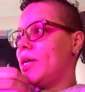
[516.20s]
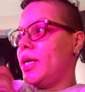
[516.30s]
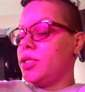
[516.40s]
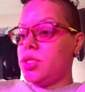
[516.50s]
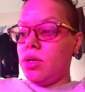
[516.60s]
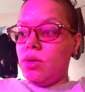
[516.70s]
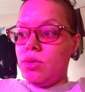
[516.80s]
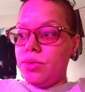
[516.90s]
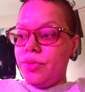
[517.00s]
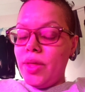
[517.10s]
And
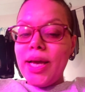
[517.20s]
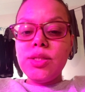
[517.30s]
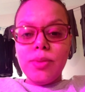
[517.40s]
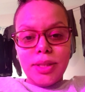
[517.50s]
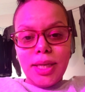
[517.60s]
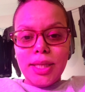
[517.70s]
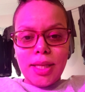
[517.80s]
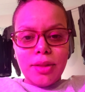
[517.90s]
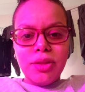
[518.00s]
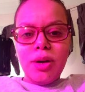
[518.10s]
so that's where they get
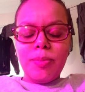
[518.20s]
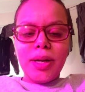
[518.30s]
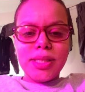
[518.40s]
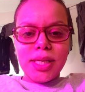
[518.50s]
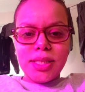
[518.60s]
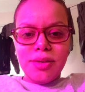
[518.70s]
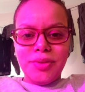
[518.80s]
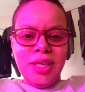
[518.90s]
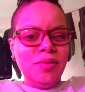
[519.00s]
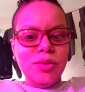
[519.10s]
that thought process
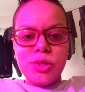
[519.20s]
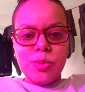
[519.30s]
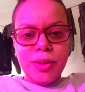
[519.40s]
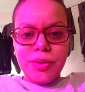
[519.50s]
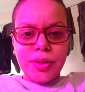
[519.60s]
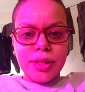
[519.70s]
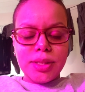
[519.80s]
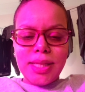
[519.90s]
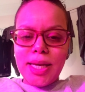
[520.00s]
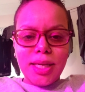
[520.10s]
of evil
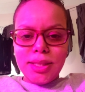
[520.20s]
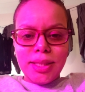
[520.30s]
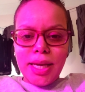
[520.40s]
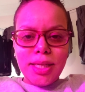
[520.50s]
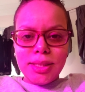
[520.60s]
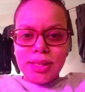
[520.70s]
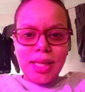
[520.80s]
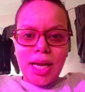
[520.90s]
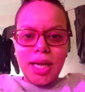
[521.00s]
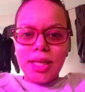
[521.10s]
spirits. That is
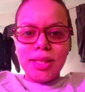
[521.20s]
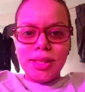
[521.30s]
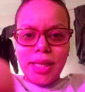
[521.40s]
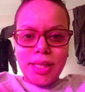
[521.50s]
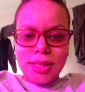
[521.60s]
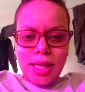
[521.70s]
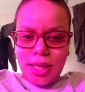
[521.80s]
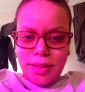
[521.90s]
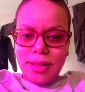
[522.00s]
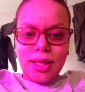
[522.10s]
not
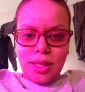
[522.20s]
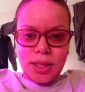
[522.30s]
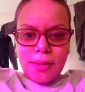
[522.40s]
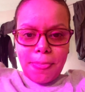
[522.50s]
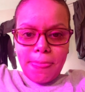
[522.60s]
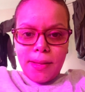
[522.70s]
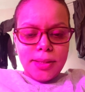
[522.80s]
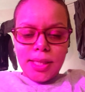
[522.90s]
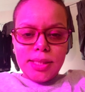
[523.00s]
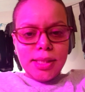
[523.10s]
a thing.
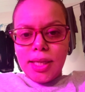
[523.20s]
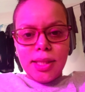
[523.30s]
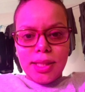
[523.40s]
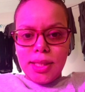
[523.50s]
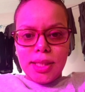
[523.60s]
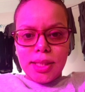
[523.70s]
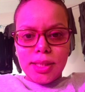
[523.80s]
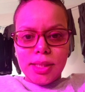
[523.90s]
That is not a thing.